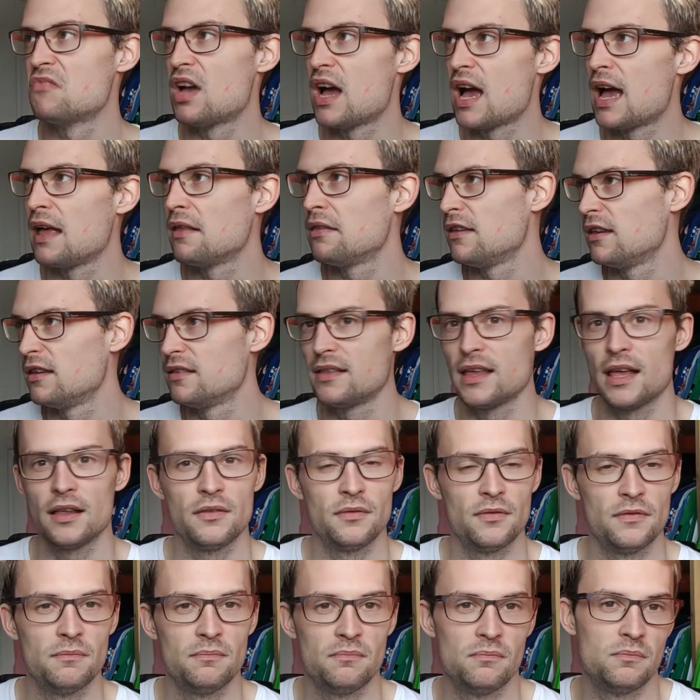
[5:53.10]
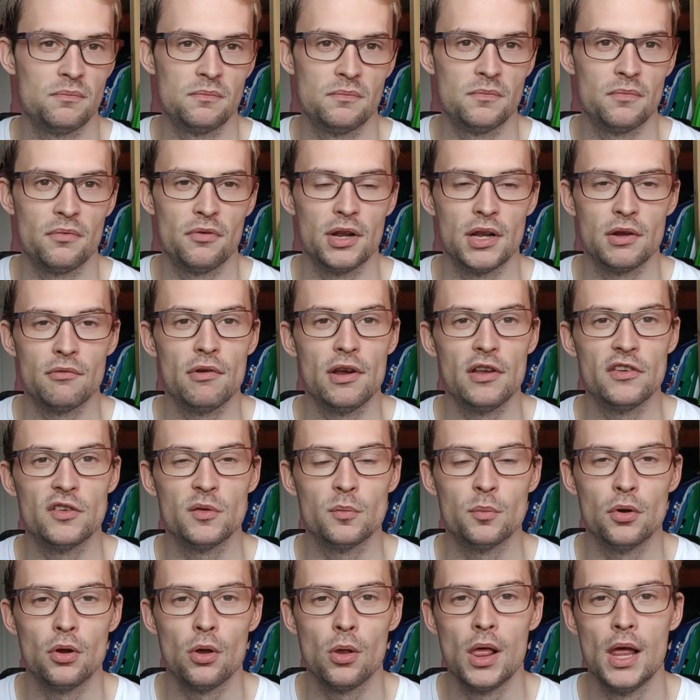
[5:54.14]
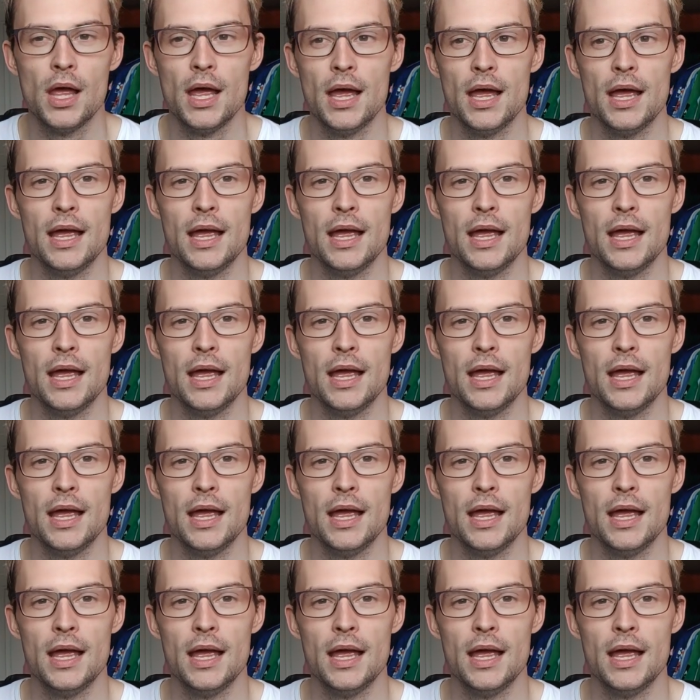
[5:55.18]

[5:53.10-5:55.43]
I think that's pretty reasonable.